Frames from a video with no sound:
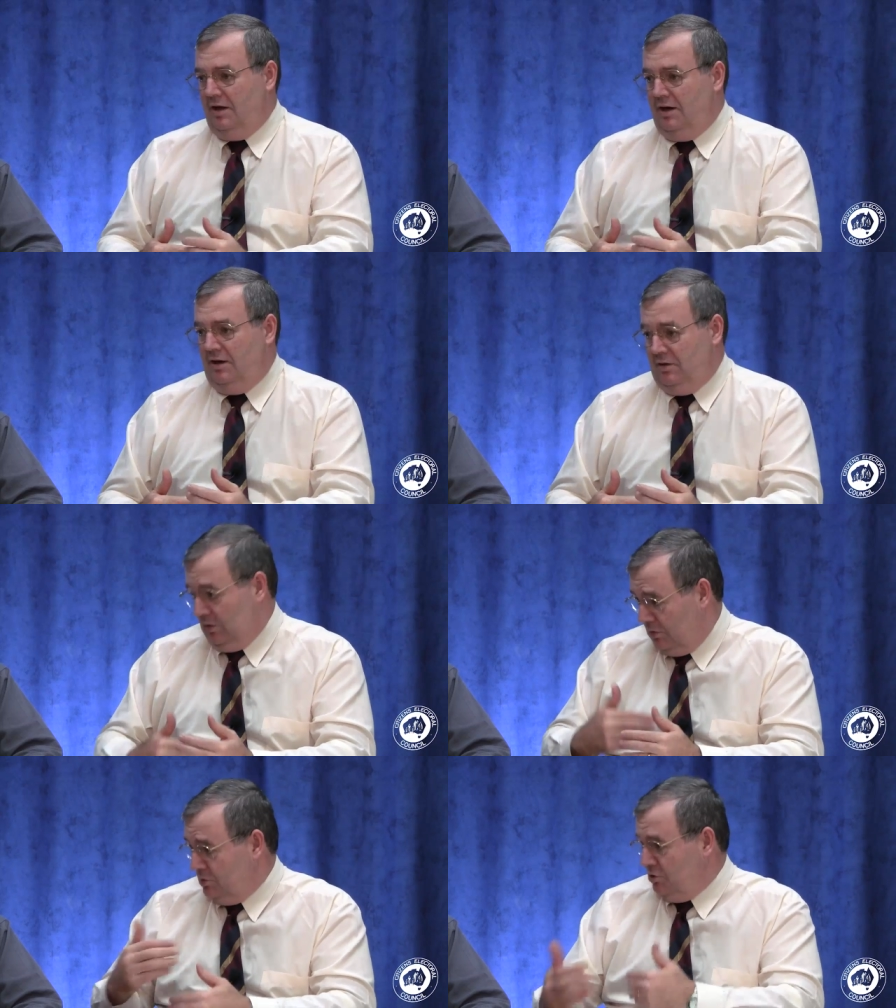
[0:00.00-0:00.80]
uh,
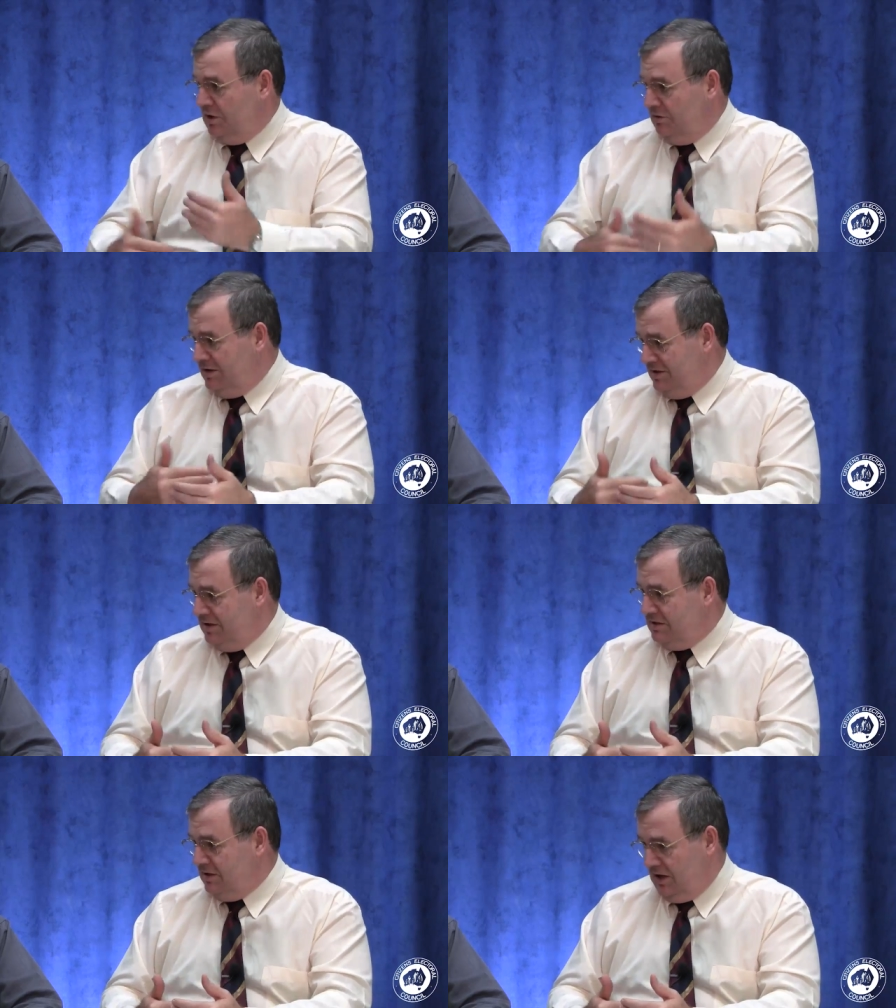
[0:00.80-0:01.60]
who are trying to
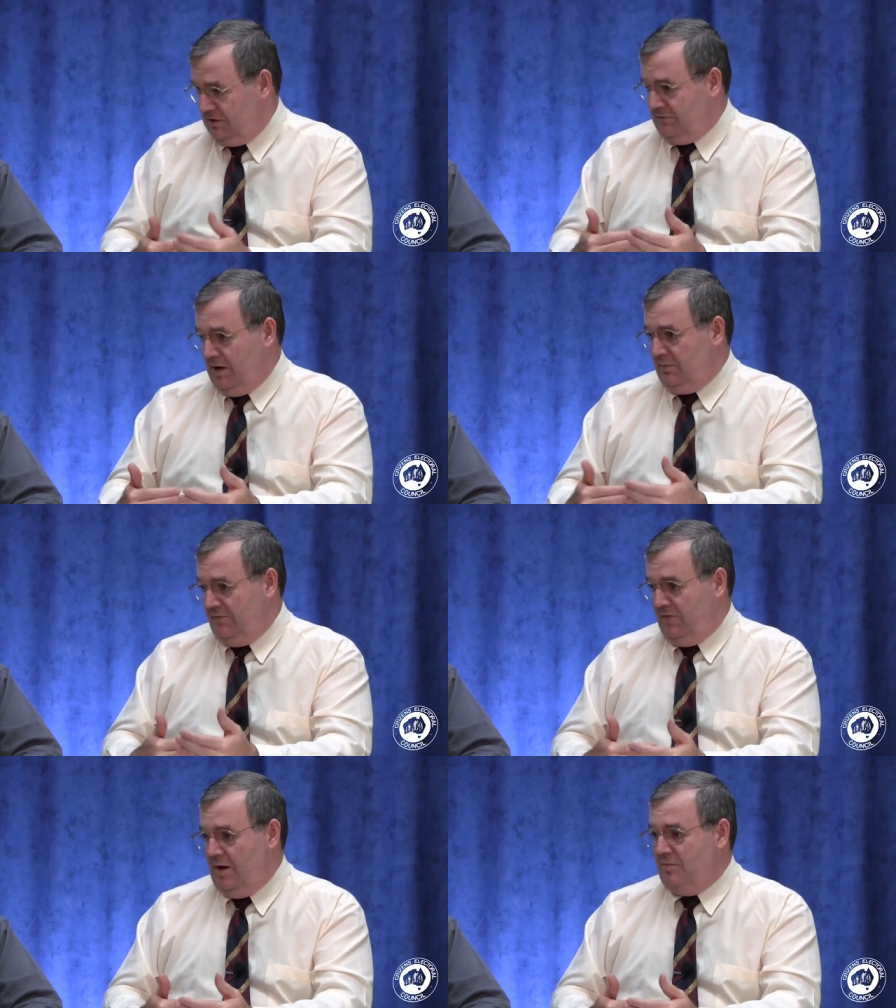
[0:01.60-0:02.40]
exist as family
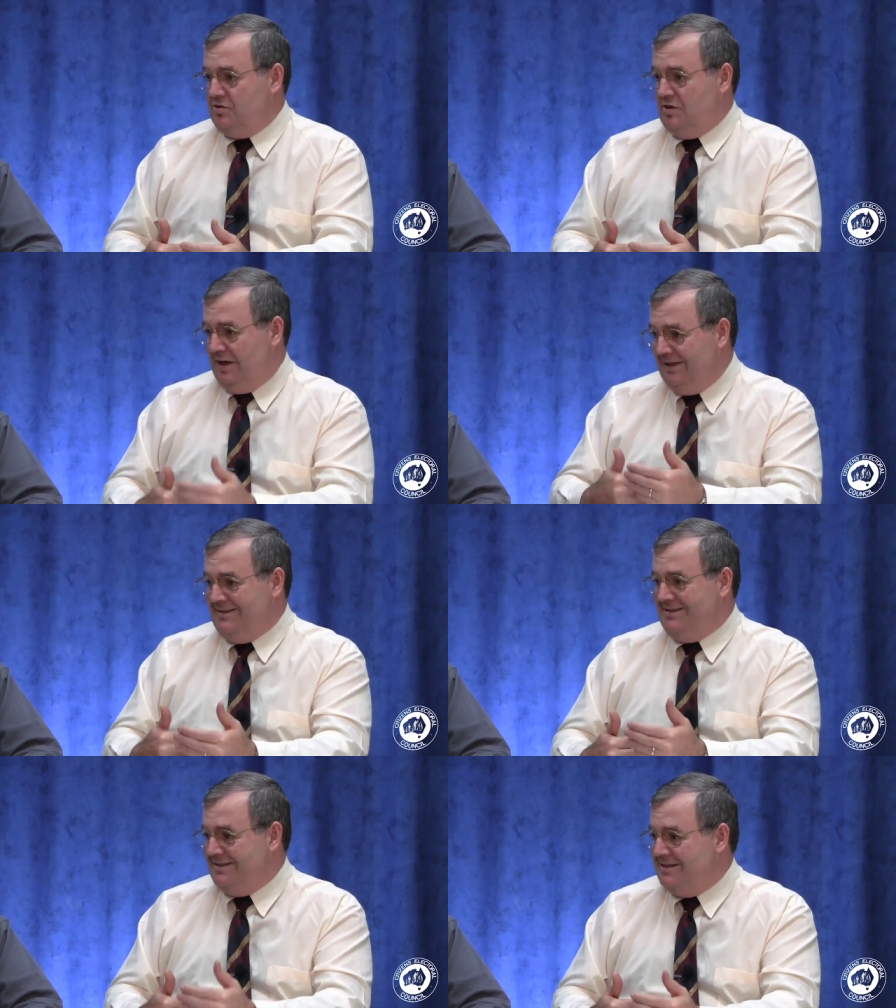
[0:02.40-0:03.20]
farmers in
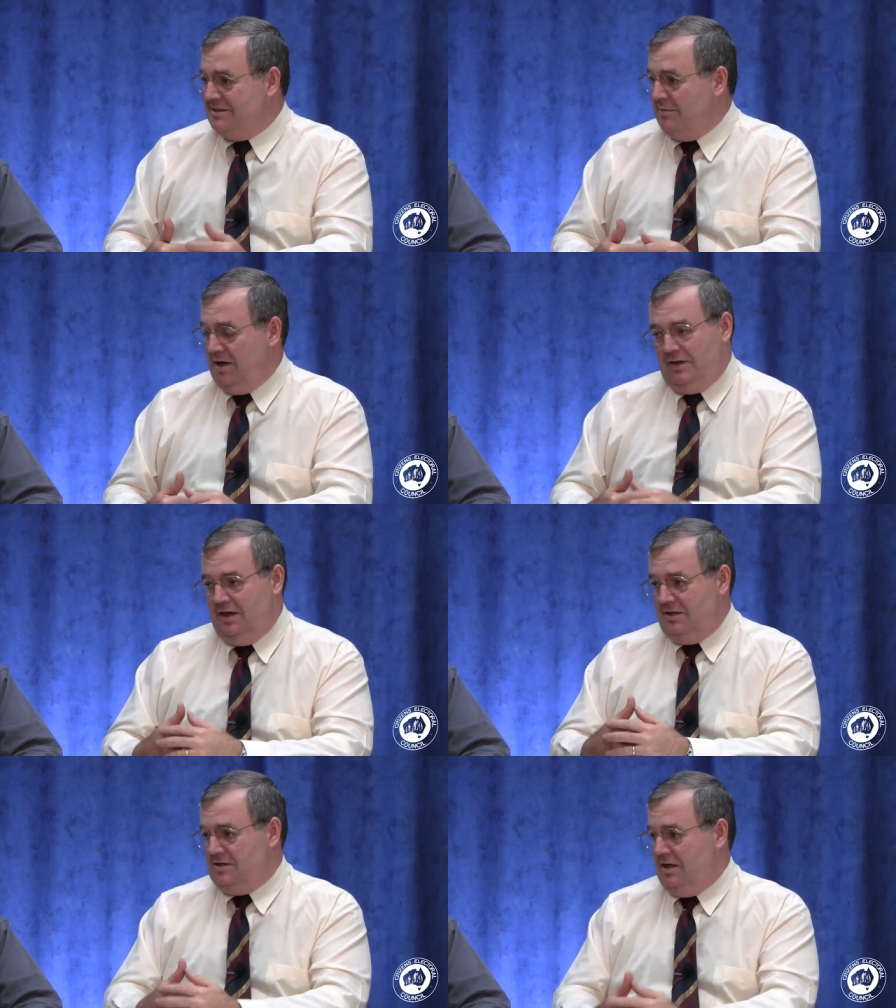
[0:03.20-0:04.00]
this system, and
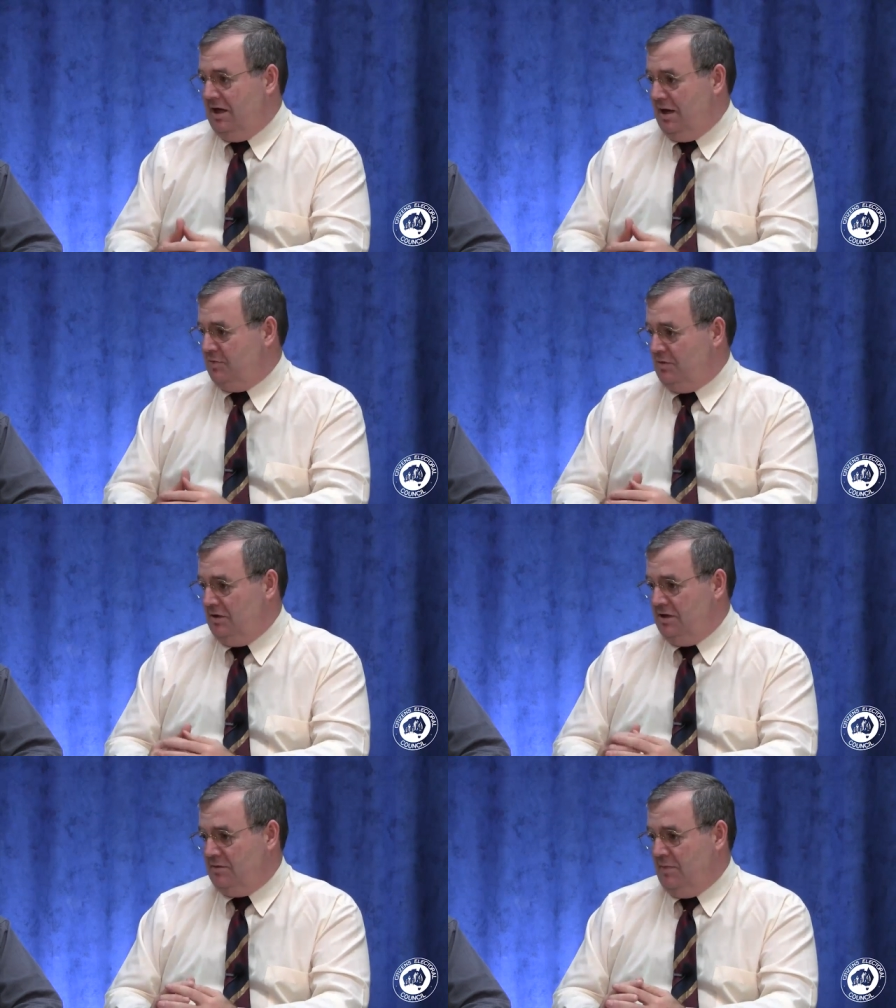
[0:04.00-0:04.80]
they just get
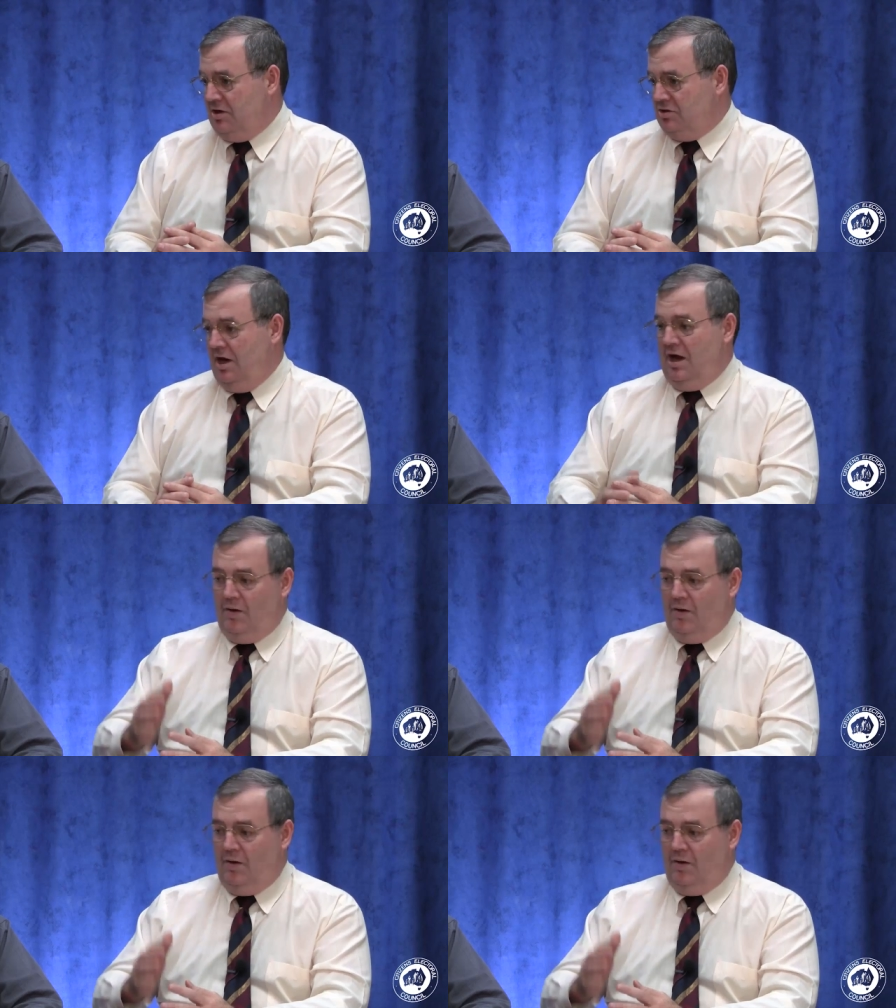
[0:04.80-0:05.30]
absolutely smashed.